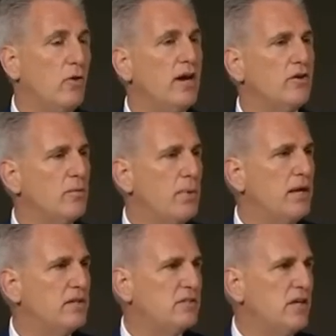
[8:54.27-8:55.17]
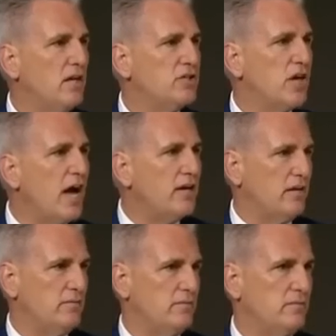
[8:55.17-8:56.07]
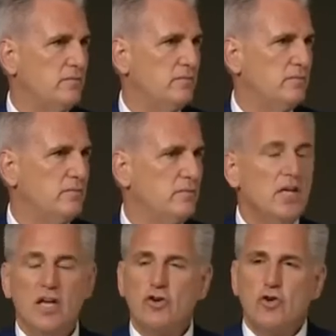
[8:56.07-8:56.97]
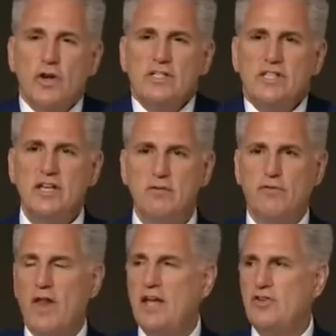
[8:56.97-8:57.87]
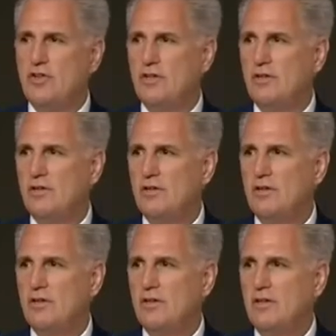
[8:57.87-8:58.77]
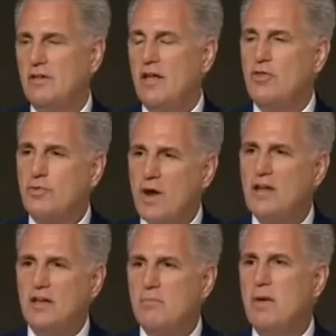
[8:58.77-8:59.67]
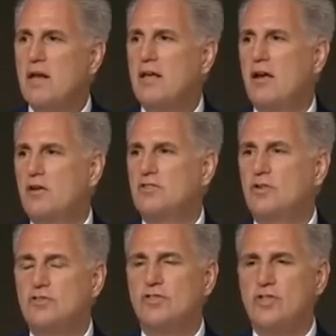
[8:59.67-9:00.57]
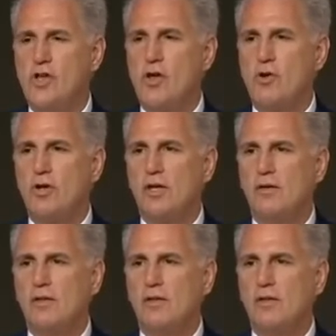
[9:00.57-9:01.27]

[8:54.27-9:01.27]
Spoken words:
Greater dependency on China, increasing inflation, and threatening Medicare and Social Security.